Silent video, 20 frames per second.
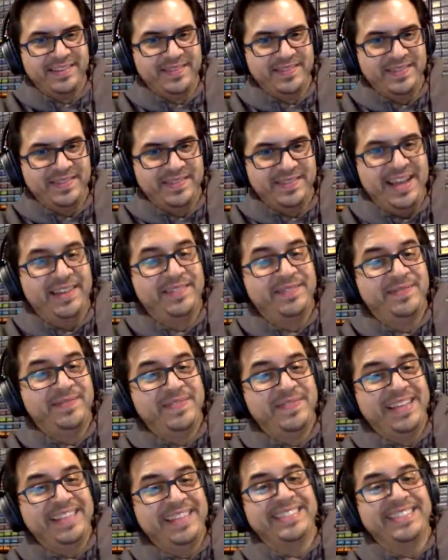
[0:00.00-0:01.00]
Yeah,
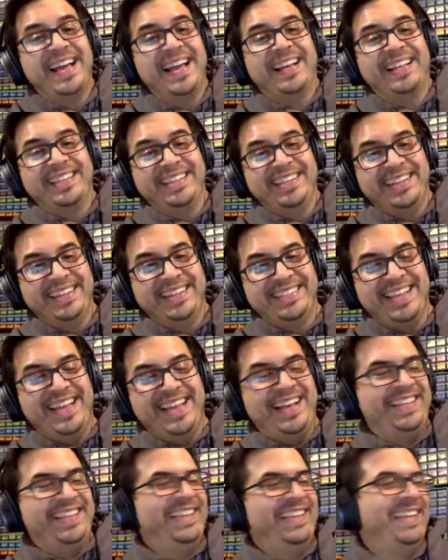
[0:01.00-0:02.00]
exactly.
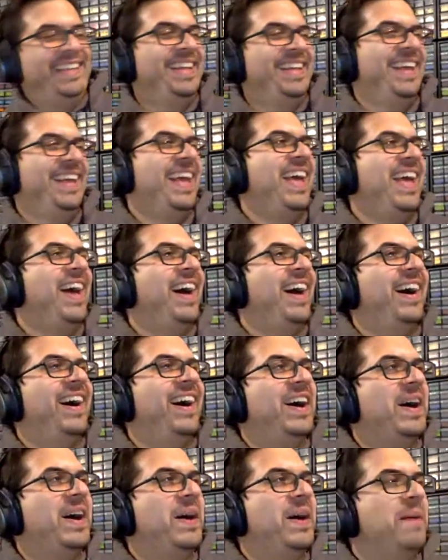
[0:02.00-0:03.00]

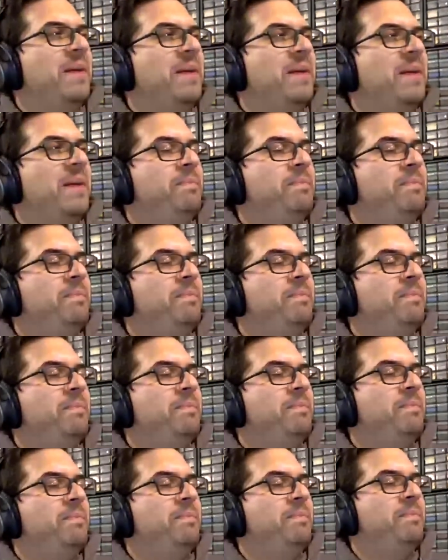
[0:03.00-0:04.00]
But yeah,
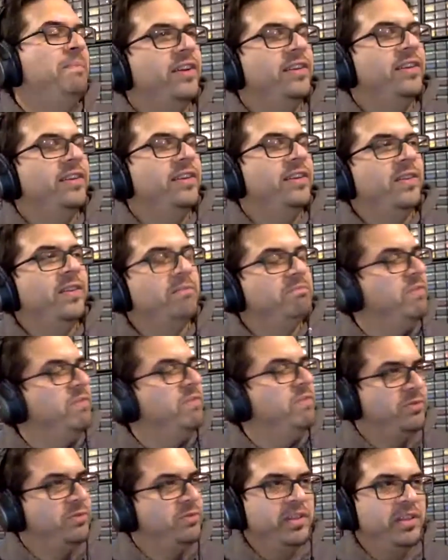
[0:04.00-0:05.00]
we had it
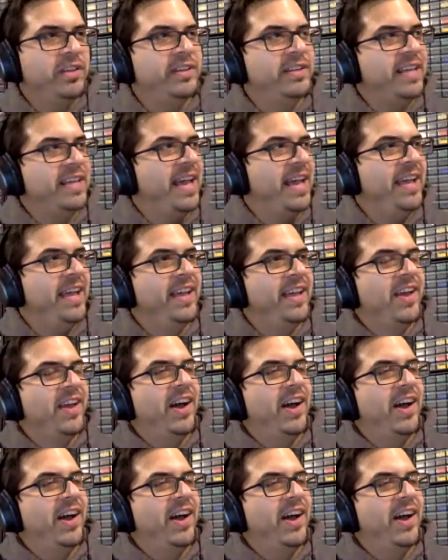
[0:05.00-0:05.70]
was a really good day.